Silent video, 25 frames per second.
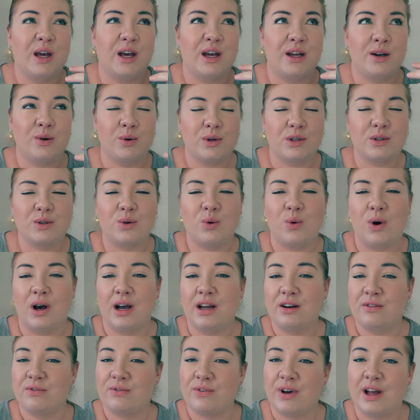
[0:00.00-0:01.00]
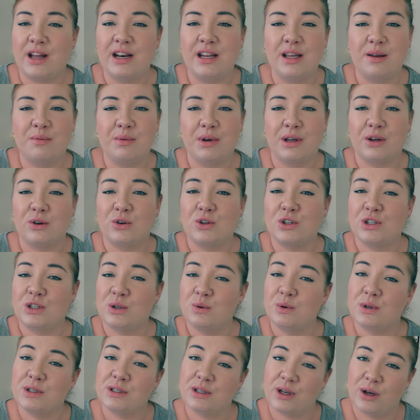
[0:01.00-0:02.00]
it was quite funny because
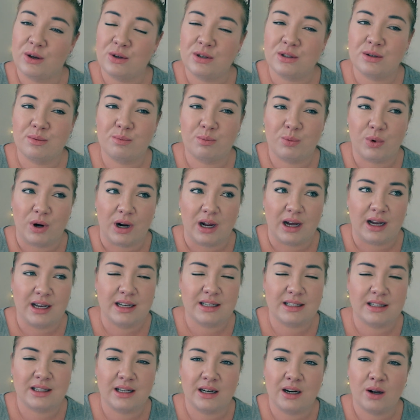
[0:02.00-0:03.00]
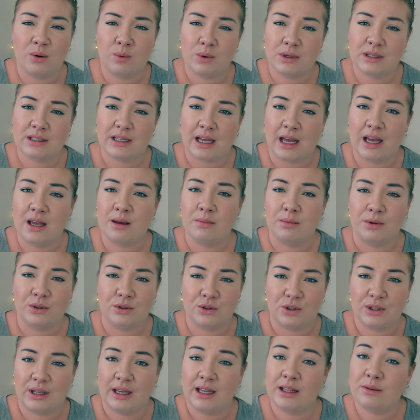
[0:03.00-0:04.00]
she was so surprised that I was able
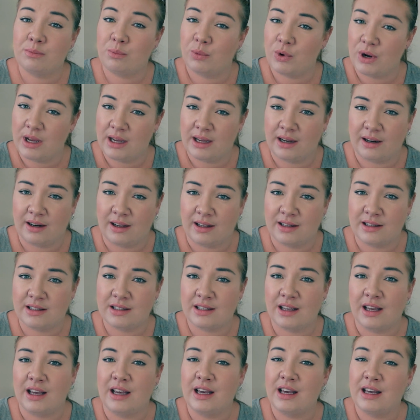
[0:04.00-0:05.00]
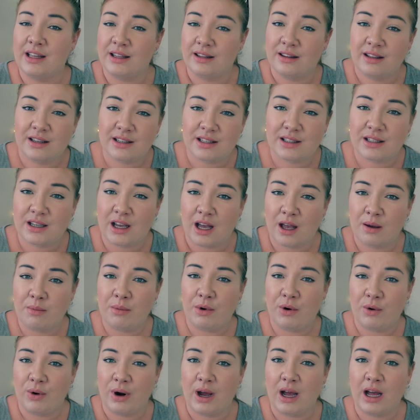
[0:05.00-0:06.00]
to get pregnant this
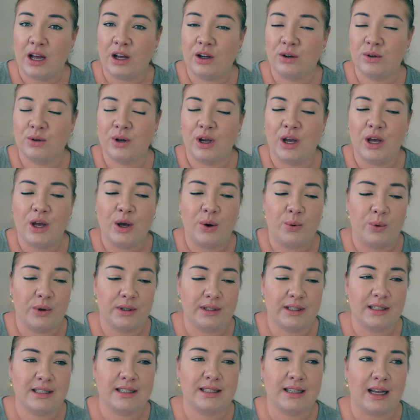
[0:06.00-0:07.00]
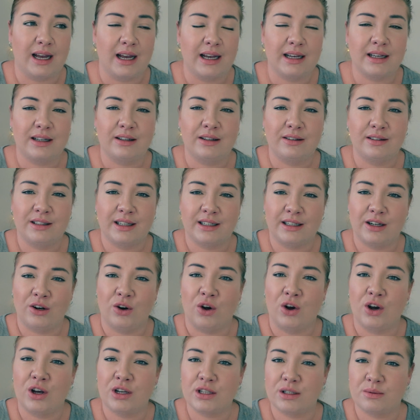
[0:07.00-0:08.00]
time around with a cycle that
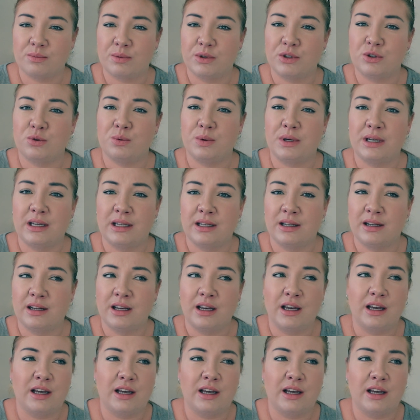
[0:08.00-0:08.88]
lasts between